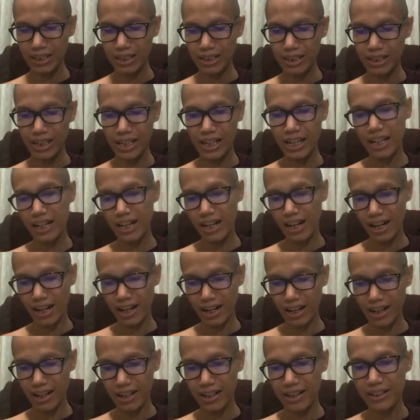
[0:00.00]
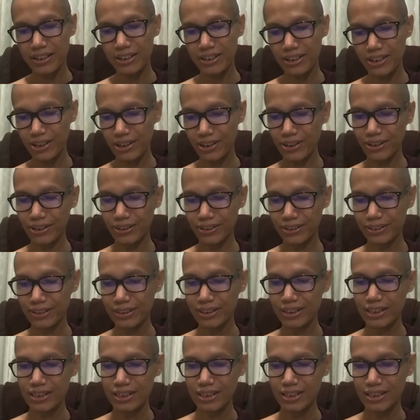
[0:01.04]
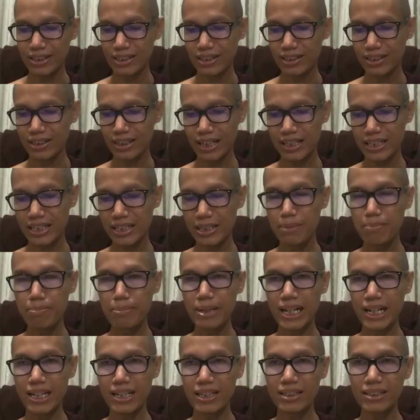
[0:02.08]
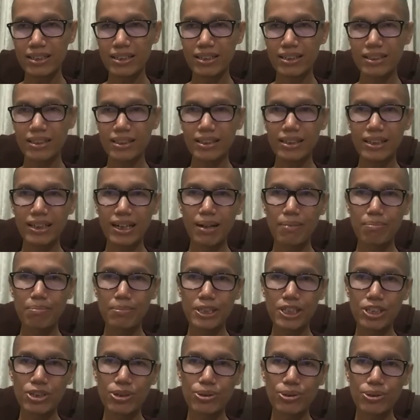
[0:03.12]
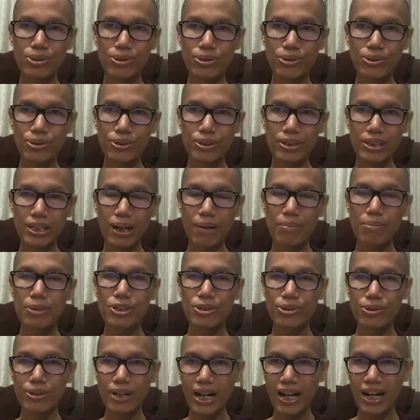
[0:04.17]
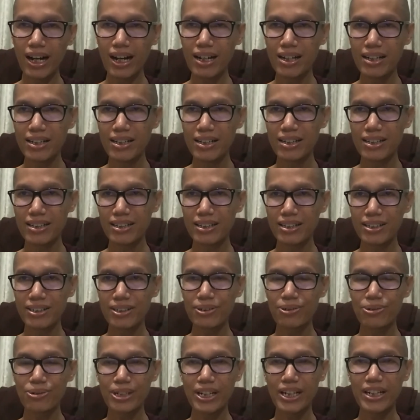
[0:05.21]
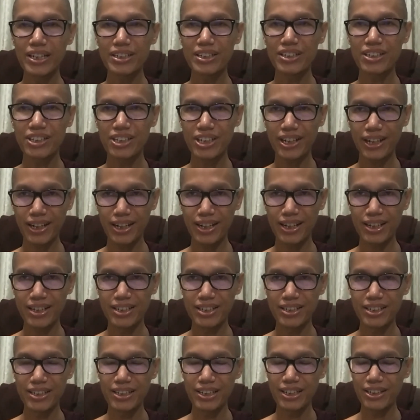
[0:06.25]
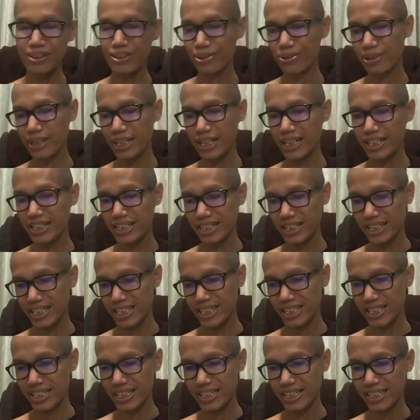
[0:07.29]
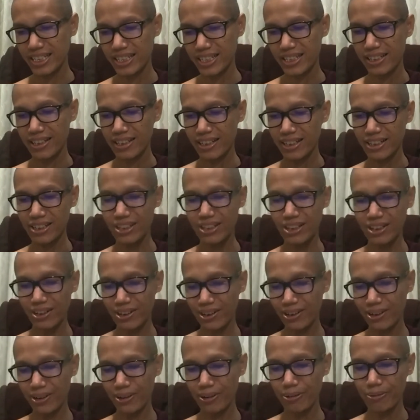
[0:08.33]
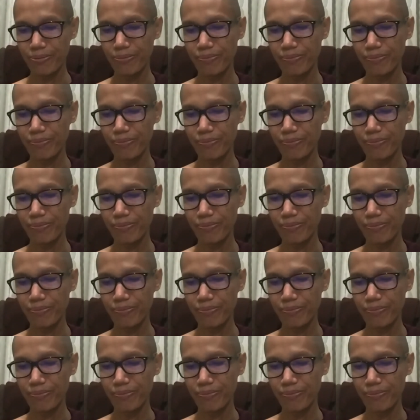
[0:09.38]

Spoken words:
in her. So the demon come to her to take a child to eat. So